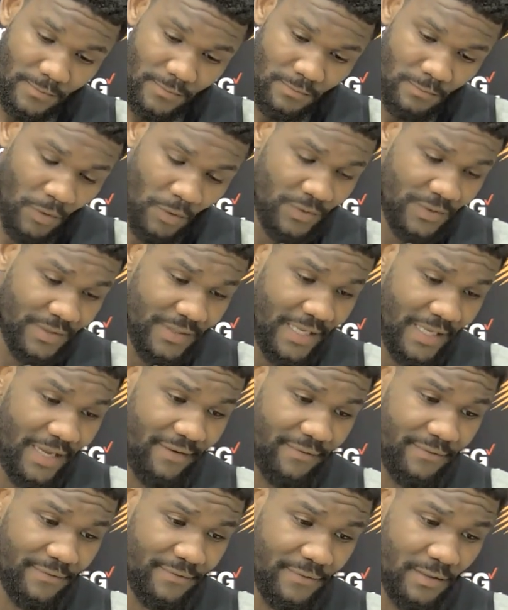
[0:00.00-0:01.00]
Most
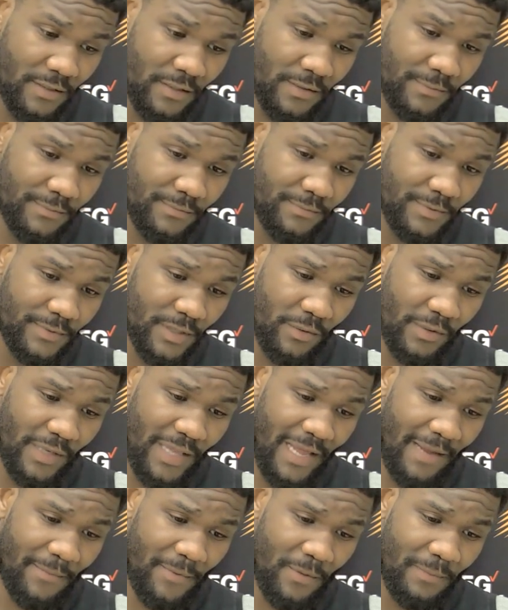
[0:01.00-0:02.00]
def. You know,
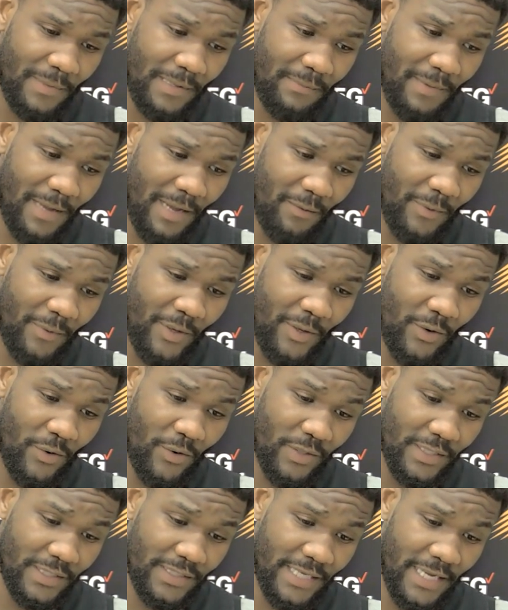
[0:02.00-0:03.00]
Lamb going to be back. We're going to
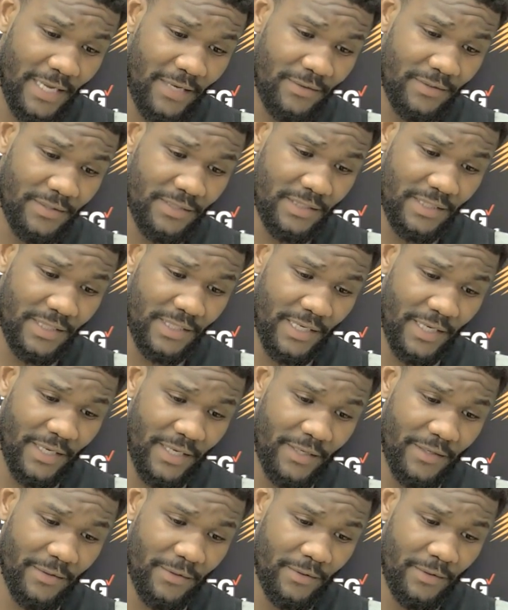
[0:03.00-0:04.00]
hold it down until he get
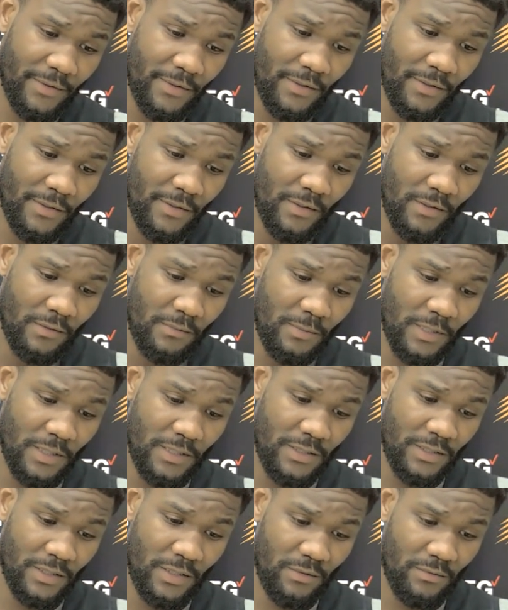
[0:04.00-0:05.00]
here.
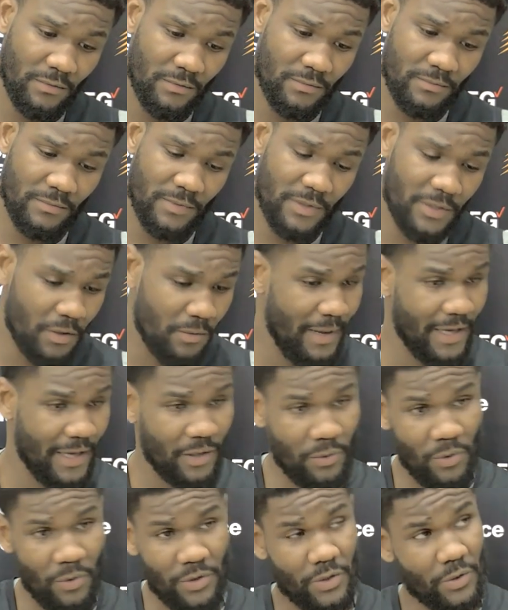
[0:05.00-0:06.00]
But, you know, it don't matter
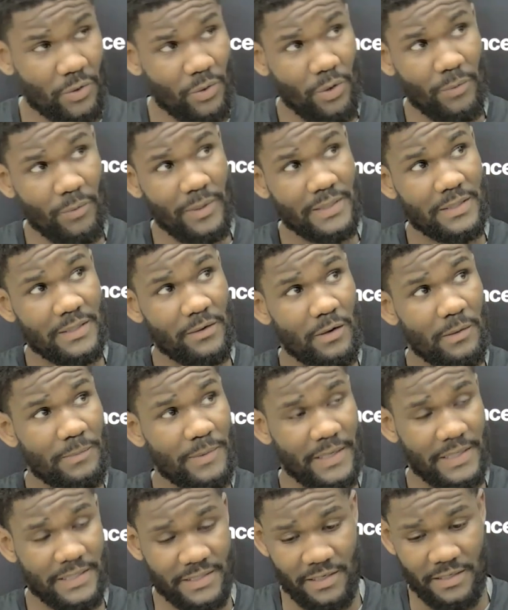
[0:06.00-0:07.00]
who on the court, we still going to
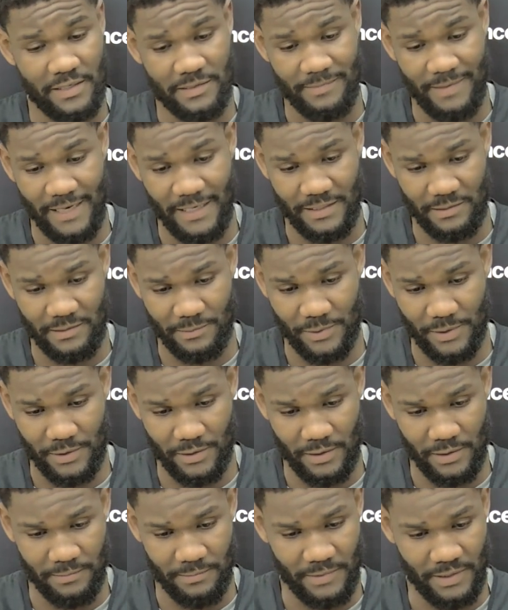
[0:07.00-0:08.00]
play Suns
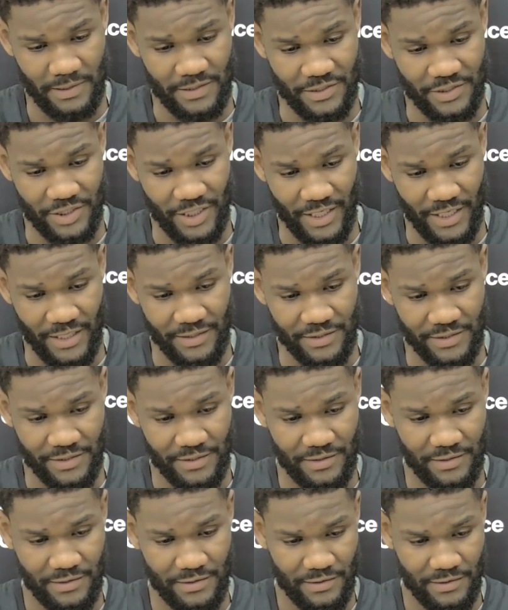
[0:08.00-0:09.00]
basketball. Nothing
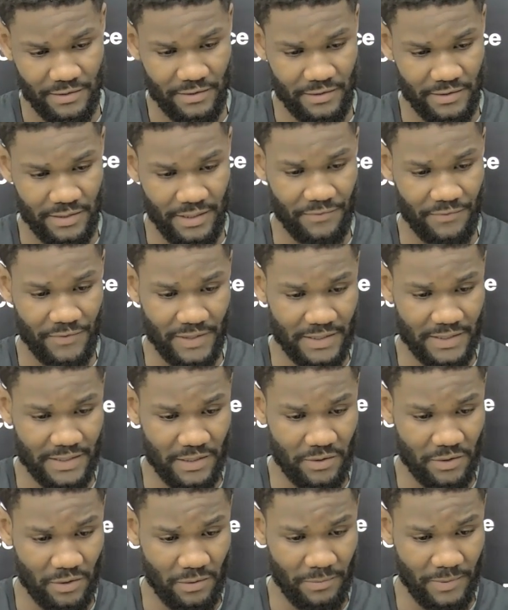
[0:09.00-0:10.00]
changes. Defense
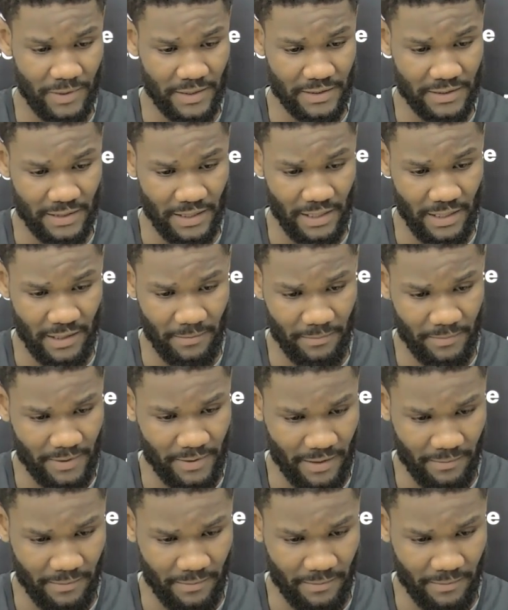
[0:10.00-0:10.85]
still going to be the same.